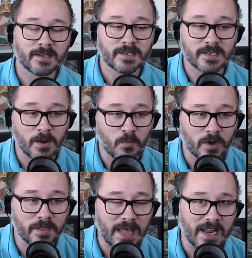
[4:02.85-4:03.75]

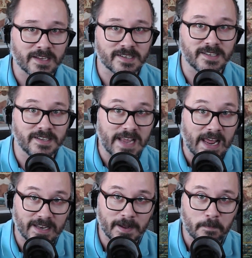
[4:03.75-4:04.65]
Someone that is
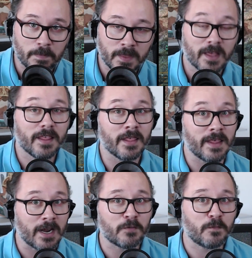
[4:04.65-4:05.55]
dead.
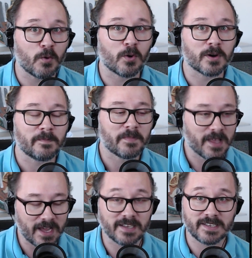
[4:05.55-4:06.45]
Therefore,
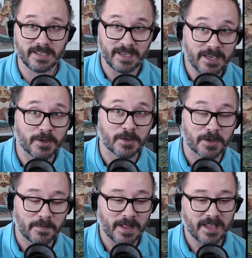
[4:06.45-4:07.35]
as the
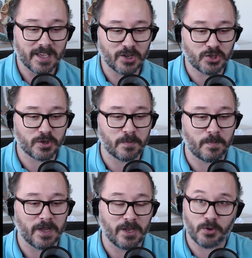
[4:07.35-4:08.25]
healer, it should
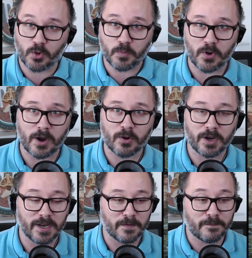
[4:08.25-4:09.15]
be your
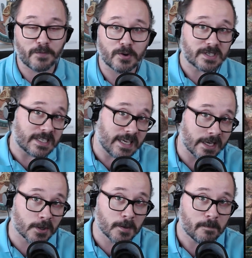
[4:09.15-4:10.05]
priority to first
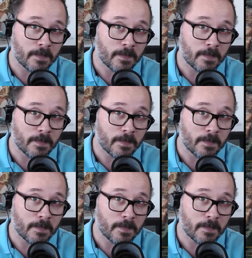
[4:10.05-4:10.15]
heal